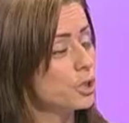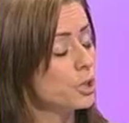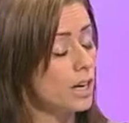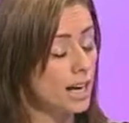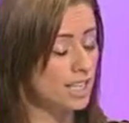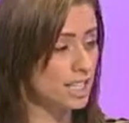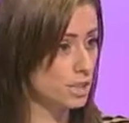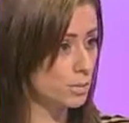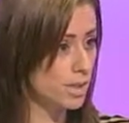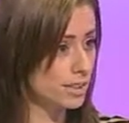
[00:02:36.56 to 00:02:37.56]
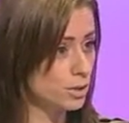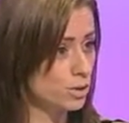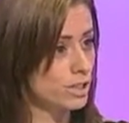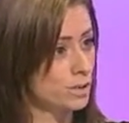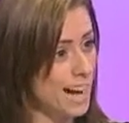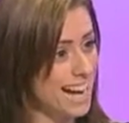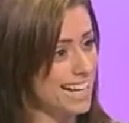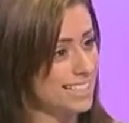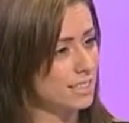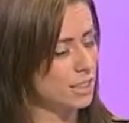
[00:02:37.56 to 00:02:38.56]
Dubai Tourism
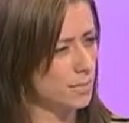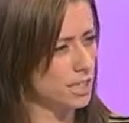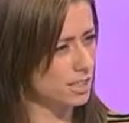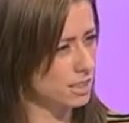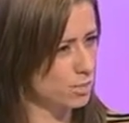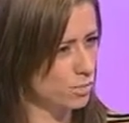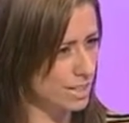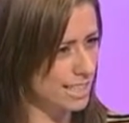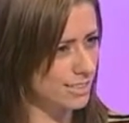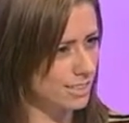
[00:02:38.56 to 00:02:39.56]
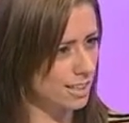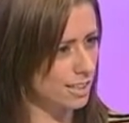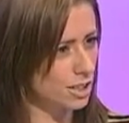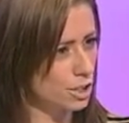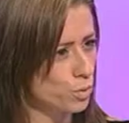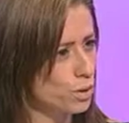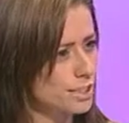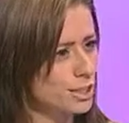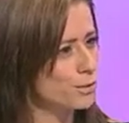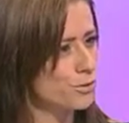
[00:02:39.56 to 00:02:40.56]
has commissioned some research.
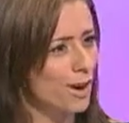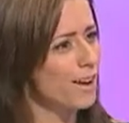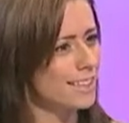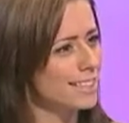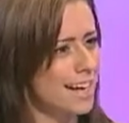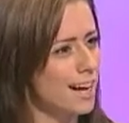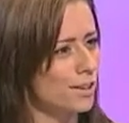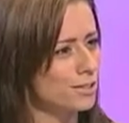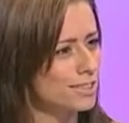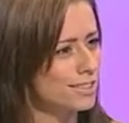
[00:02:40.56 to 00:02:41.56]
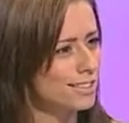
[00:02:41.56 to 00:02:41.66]
What did you find out?